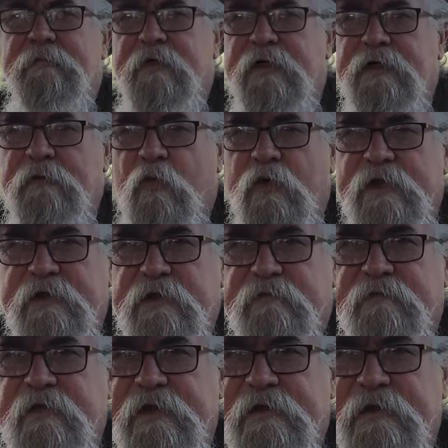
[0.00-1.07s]
But one thing
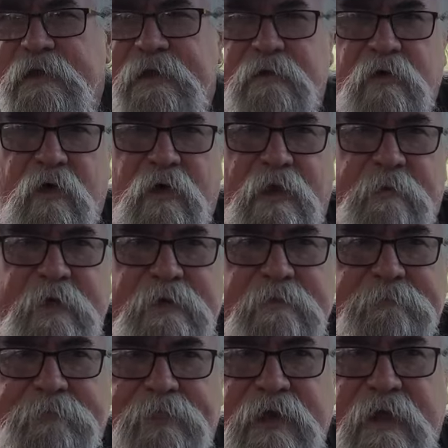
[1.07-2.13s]
I've found in our climate,
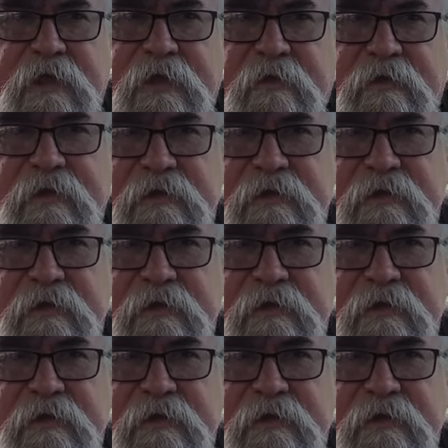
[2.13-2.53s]
and I